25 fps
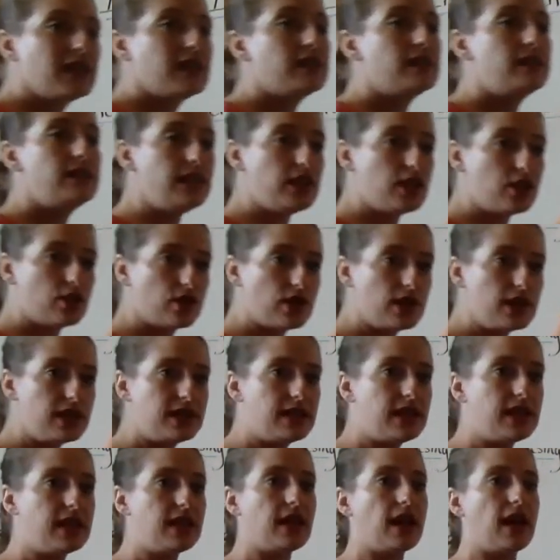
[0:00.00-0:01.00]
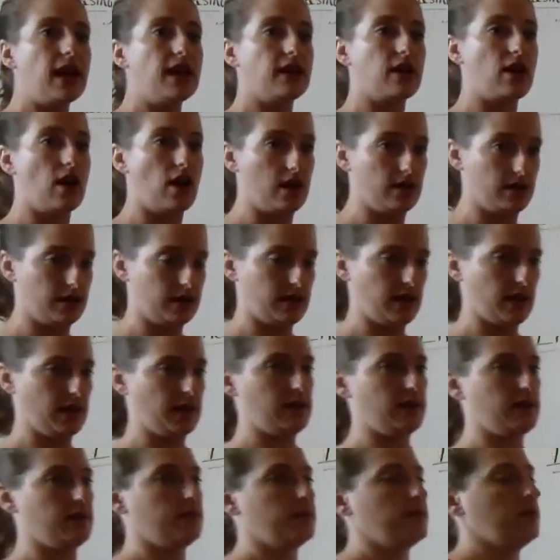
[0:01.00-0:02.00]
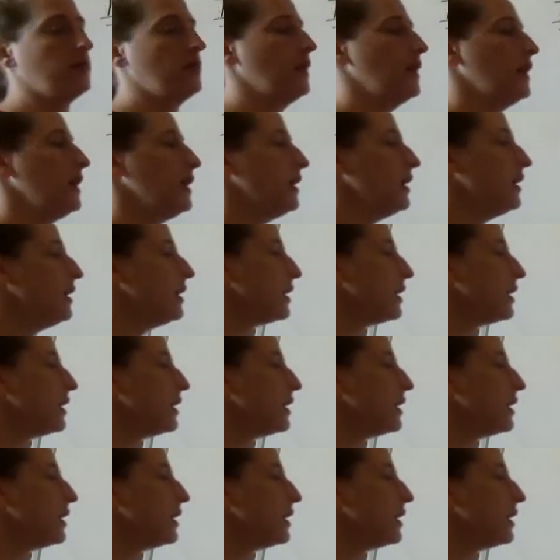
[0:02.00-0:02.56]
decreasing, and constant, okay?